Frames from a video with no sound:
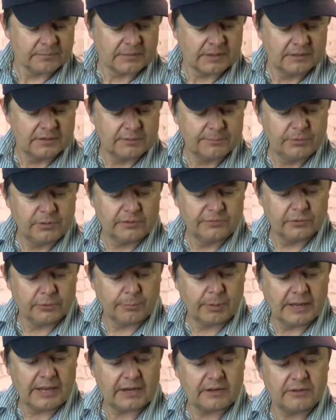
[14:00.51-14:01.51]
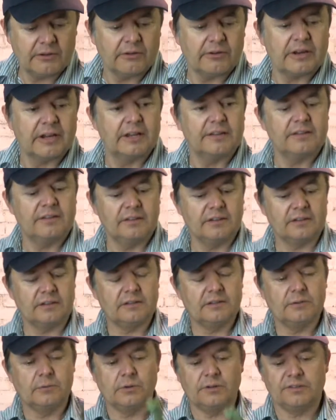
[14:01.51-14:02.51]
this beautiful black
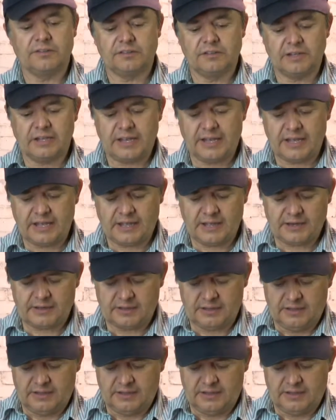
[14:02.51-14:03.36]
colocasia. The ones that I had